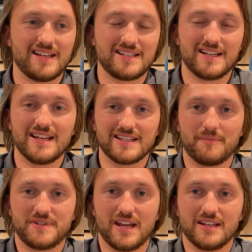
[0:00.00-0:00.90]
Today's
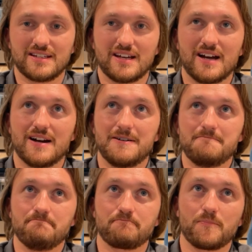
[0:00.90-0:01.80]
update, I
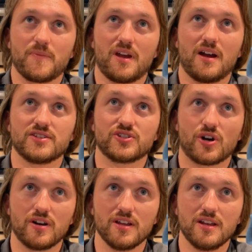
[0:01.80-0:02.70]

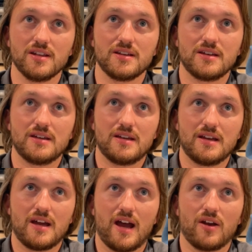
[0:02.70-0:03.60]

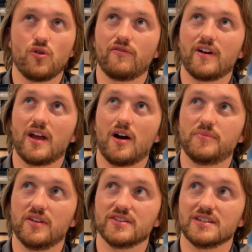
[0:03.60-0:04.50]
don't know if I
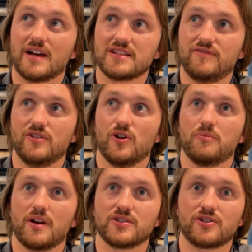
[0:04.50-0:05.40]
updated this in the last video,
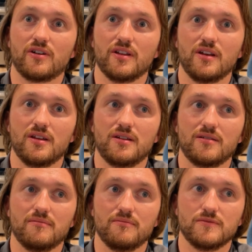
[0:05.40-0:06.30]
but I started
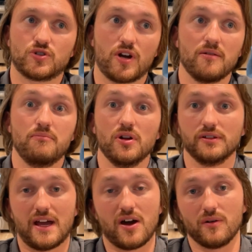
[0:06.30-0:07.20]
trying to build
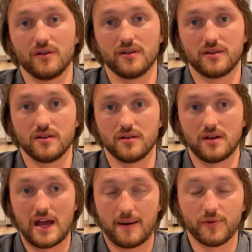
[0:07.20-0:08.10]
out the
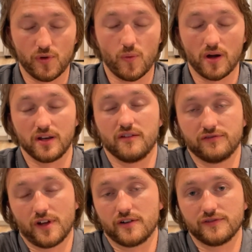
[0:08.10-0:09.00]
app that we wanted in
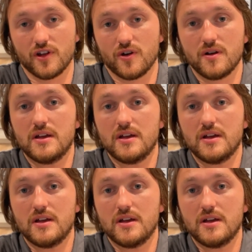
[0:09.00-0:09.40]
FlutterFlow